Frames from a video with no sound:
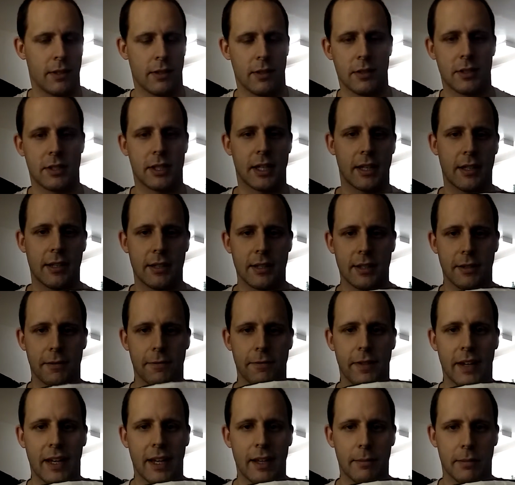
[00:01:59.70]
the skin is the
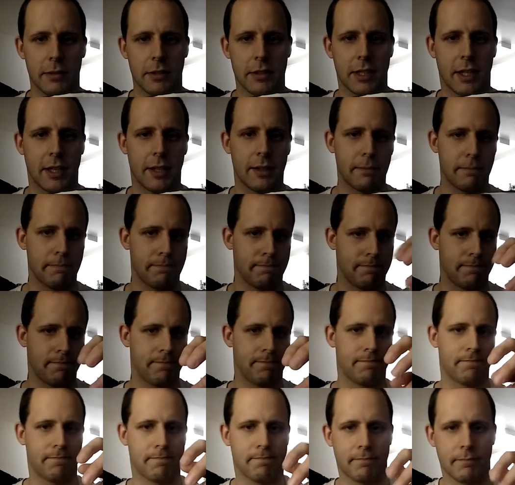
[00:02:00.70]
Fiberskin,
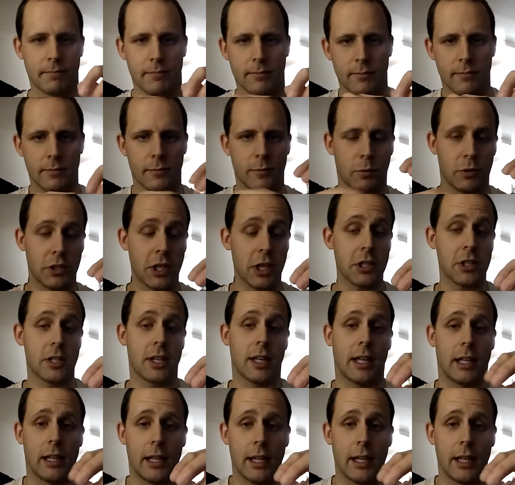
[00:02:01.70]
which actually I